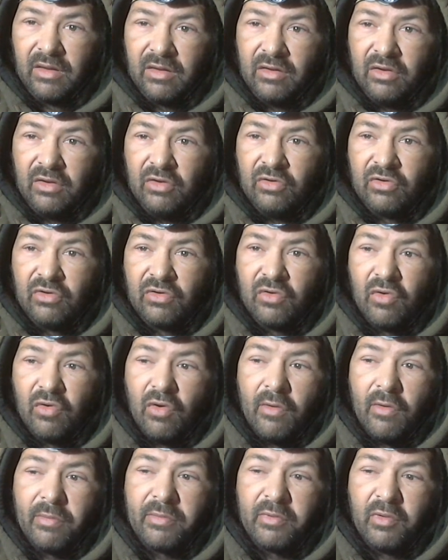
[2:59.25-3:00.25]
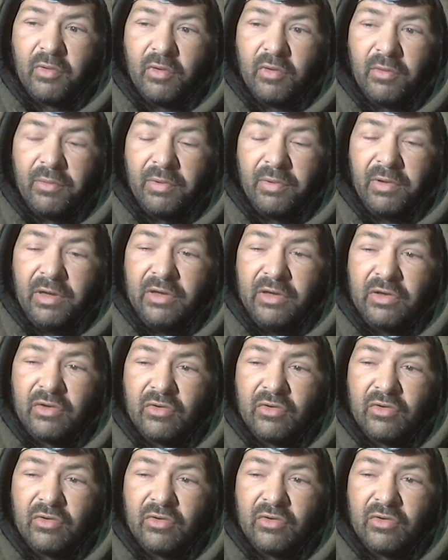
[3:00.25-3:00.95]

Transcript: He used to go up to a place